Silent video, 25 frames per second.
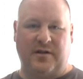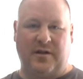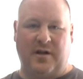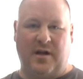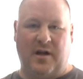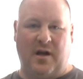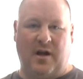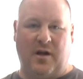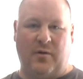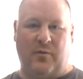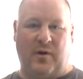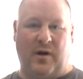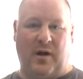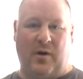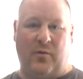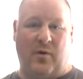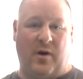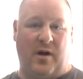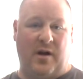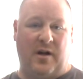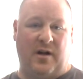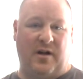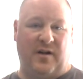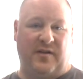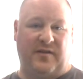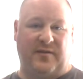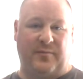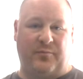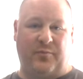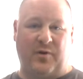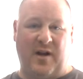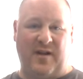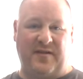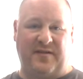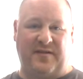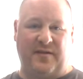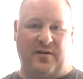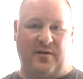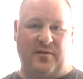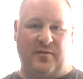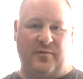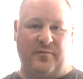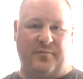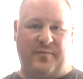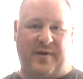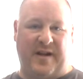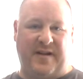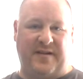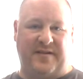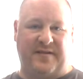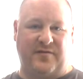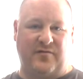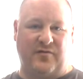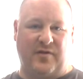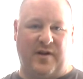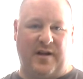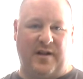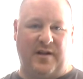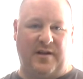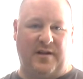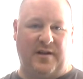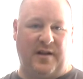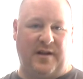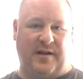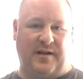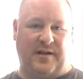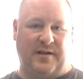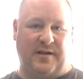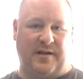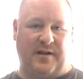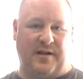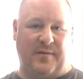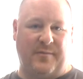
When I want an espresso-based drink like